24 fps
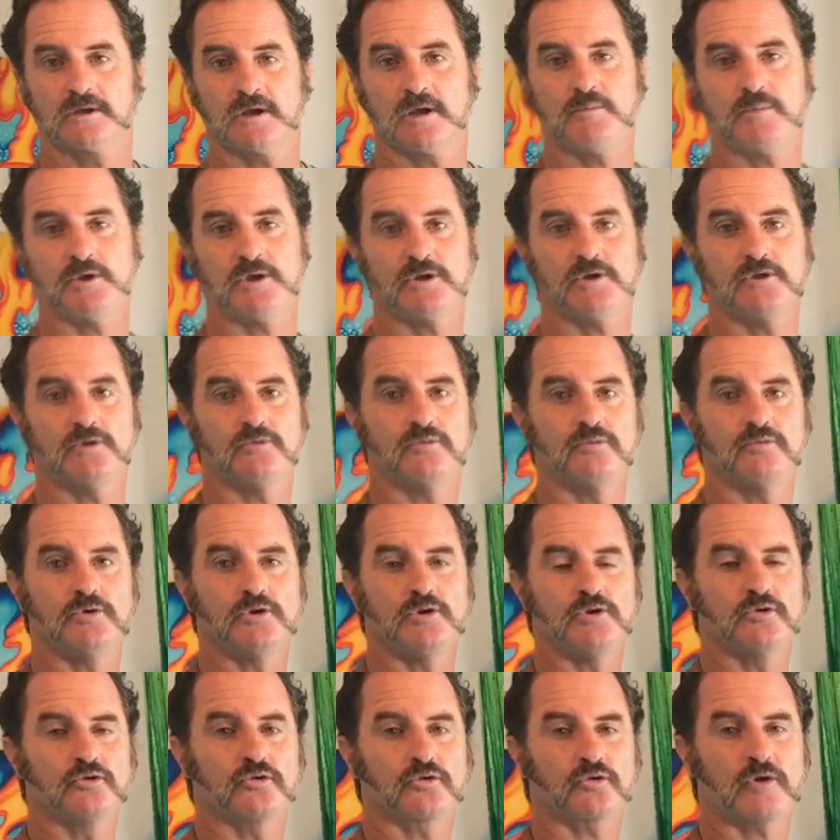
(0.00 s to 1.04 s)
I mean, you,
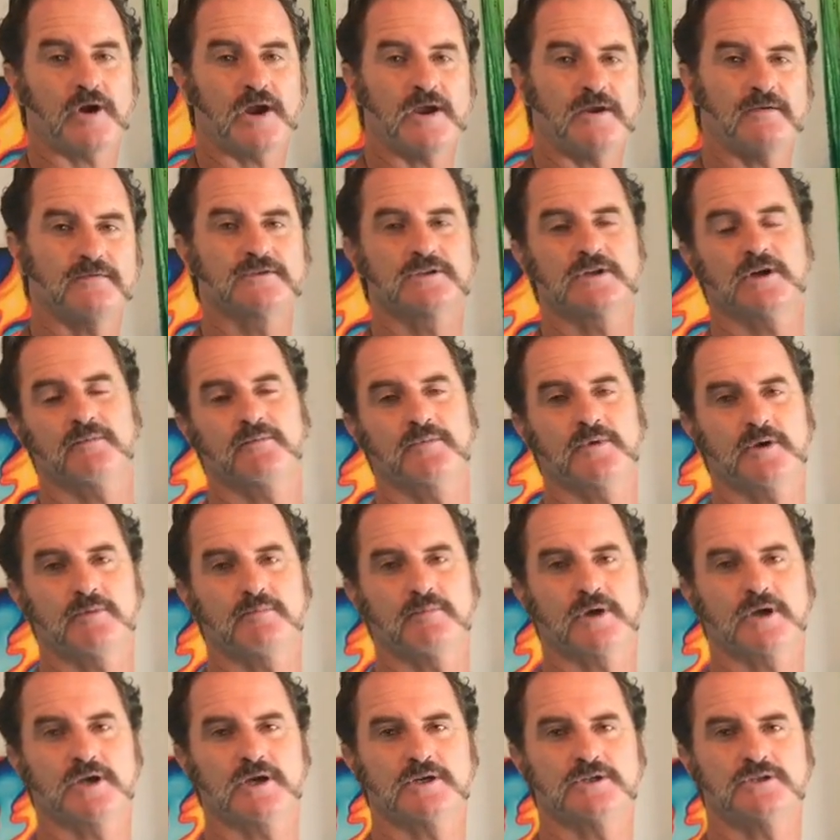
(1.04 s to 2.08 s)
you crave something
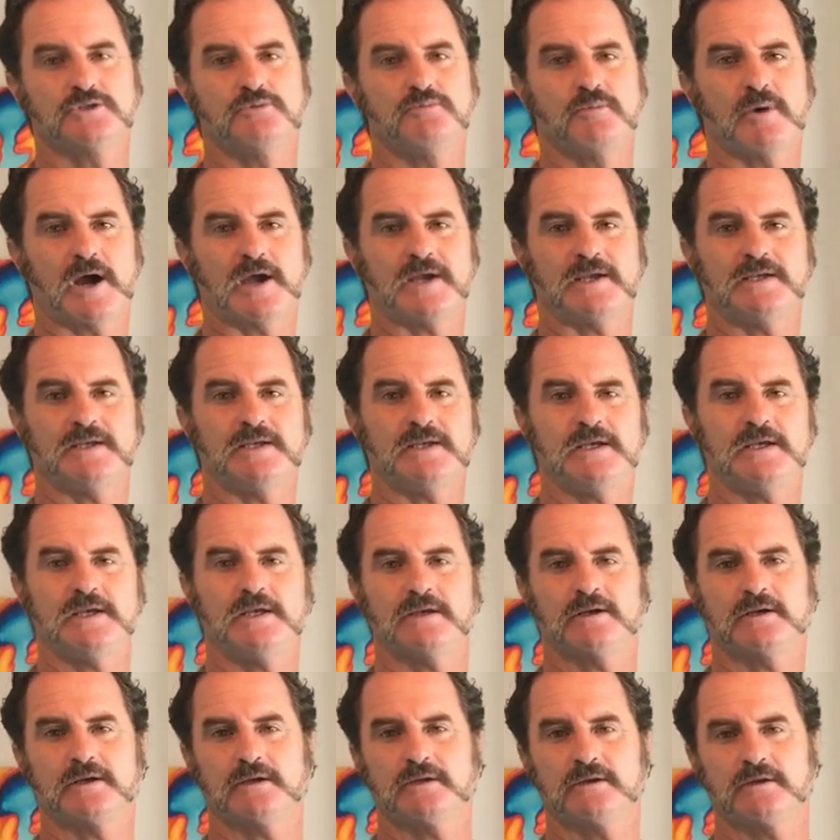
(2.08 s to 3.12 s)
because you might
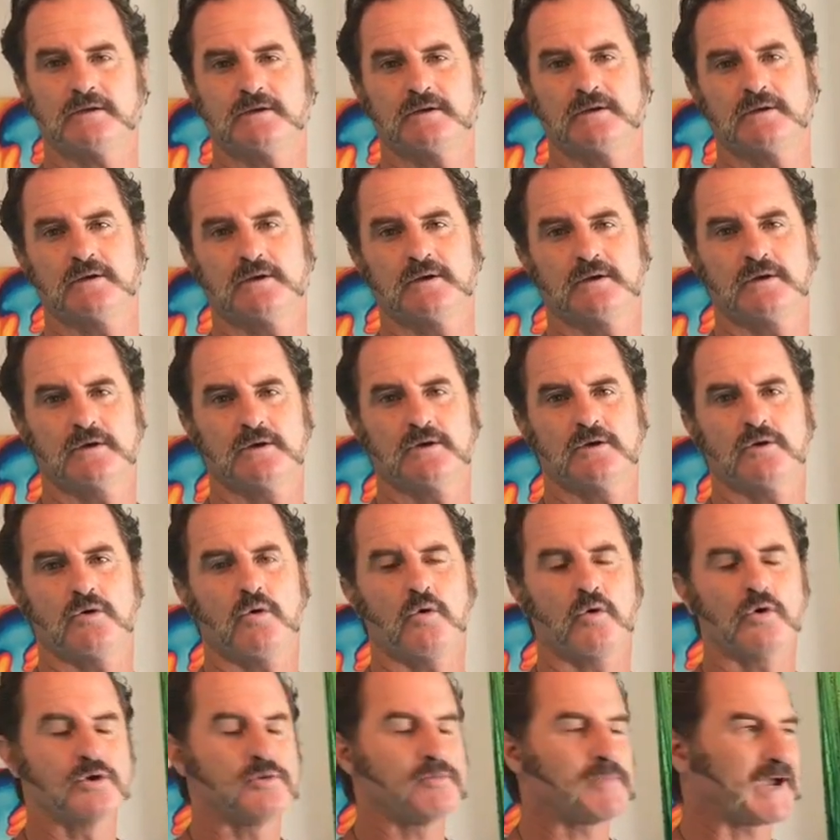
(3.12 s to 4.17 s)
need it,
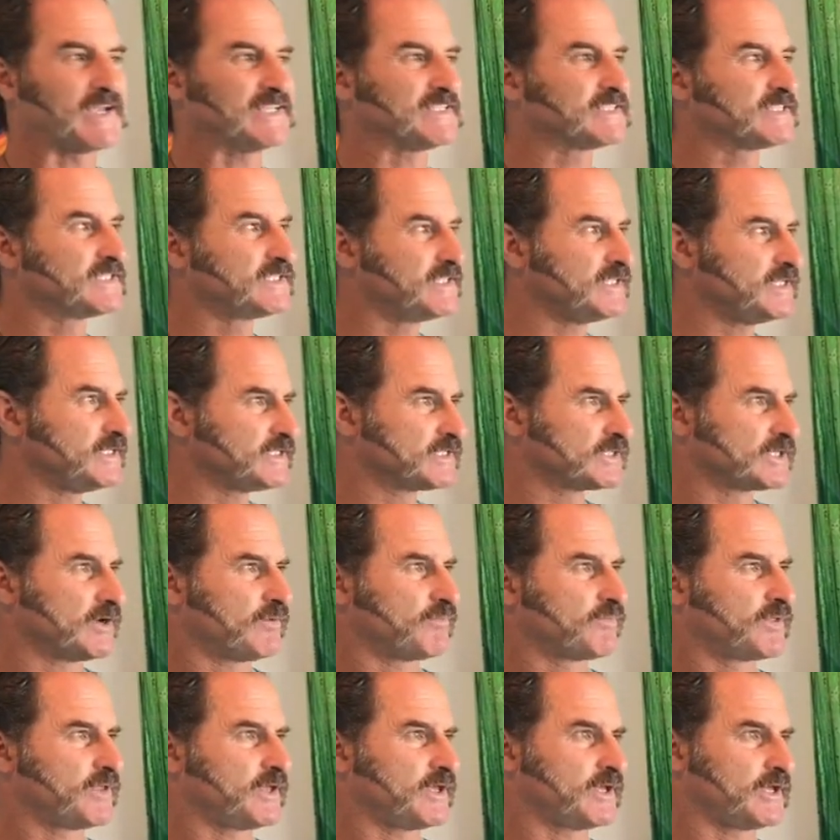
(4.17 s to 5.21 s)
or you might see
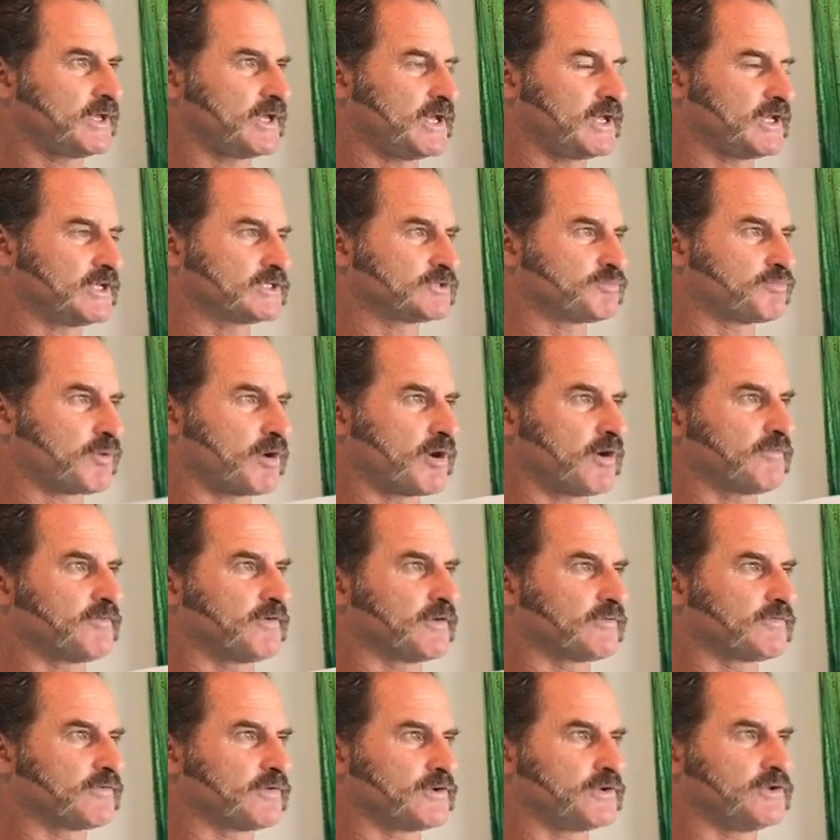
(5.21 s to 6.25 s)
something and it's
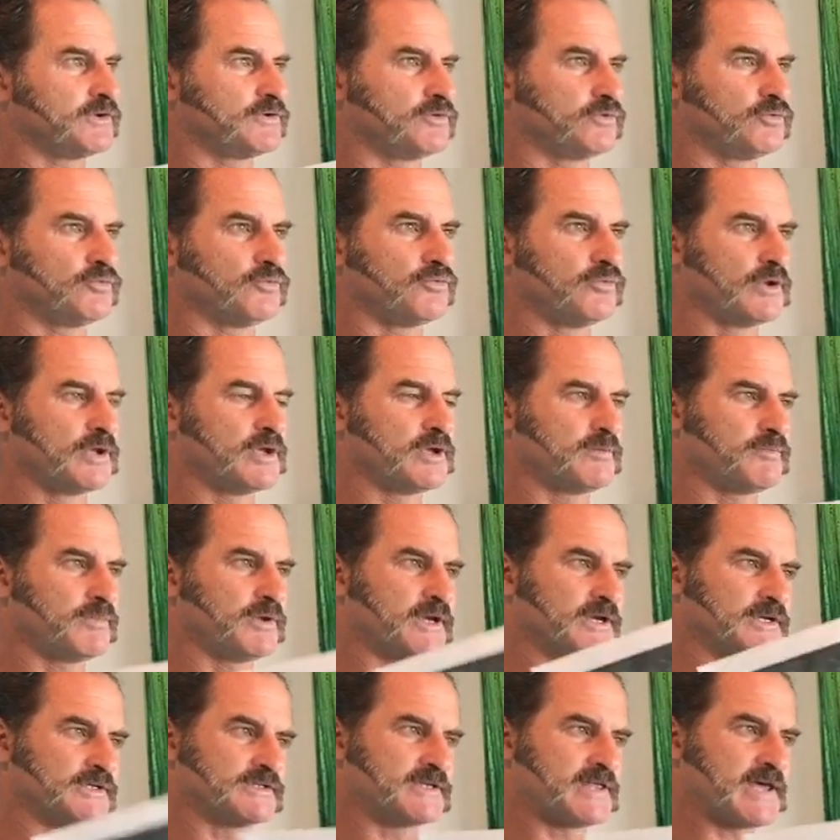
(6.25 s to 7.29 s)
perfect for you
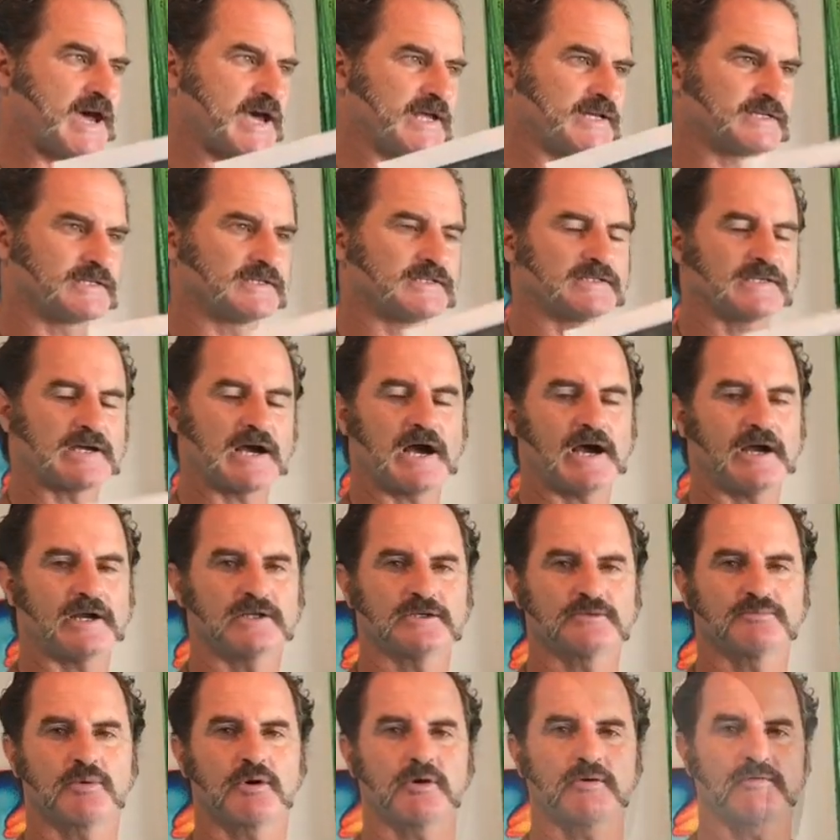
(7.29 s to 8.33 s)
because that design
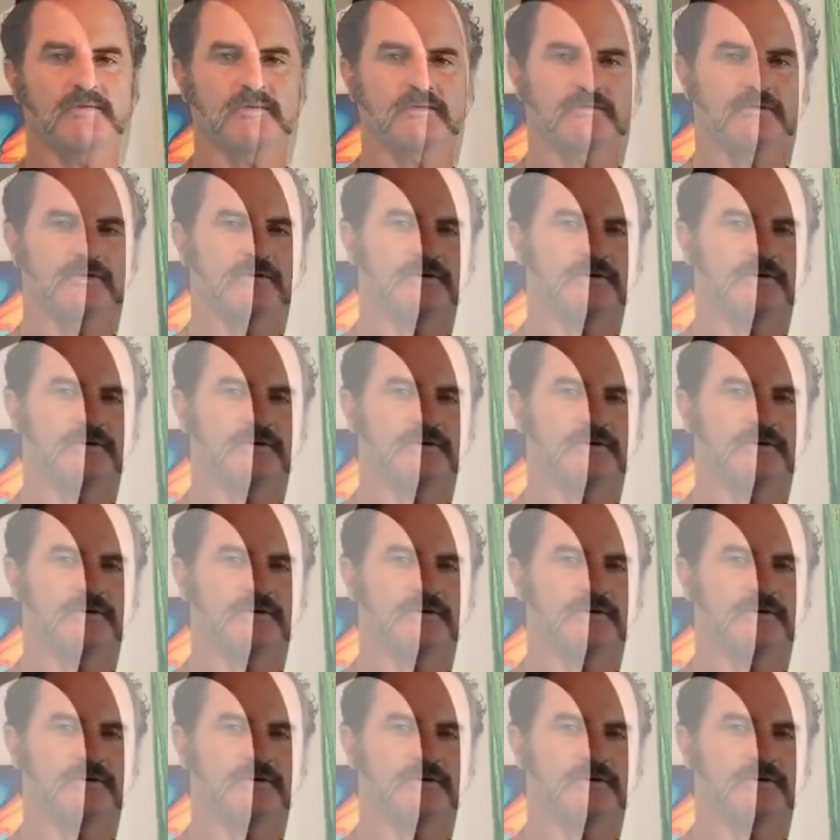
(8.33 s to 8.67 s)
is perfect